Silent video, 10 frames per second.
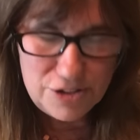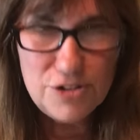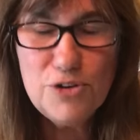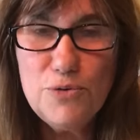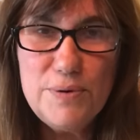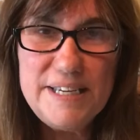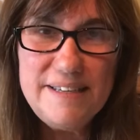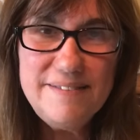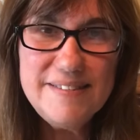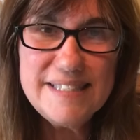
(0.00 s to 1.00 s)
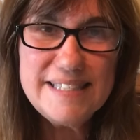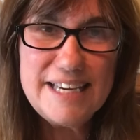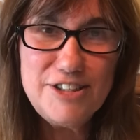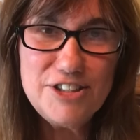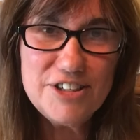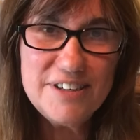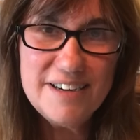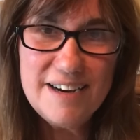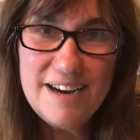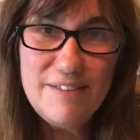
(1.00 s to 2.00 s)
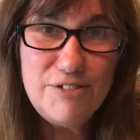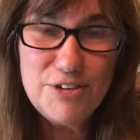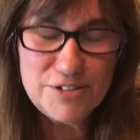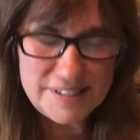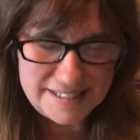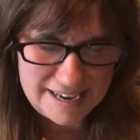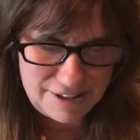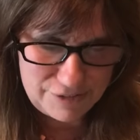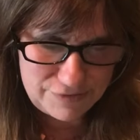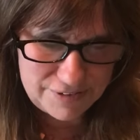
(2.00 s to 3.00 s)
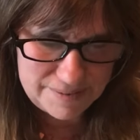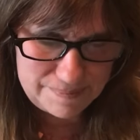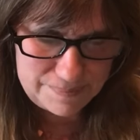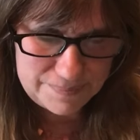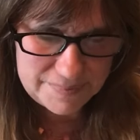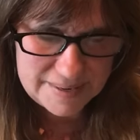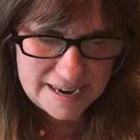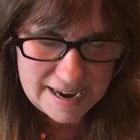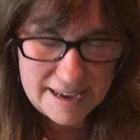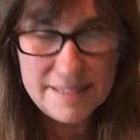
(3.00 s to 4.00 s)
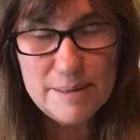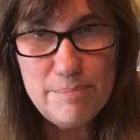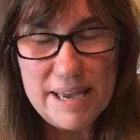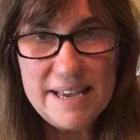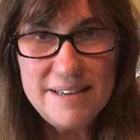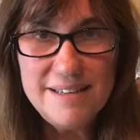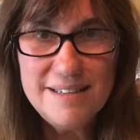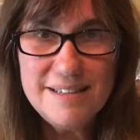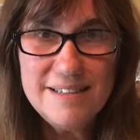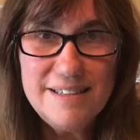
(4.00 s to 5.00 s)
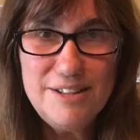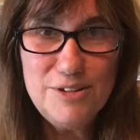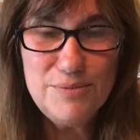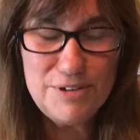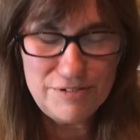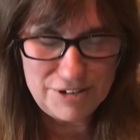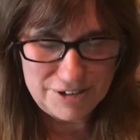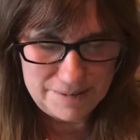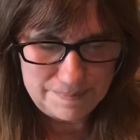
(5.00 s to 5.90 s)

the green center of yourself at the bend in the river,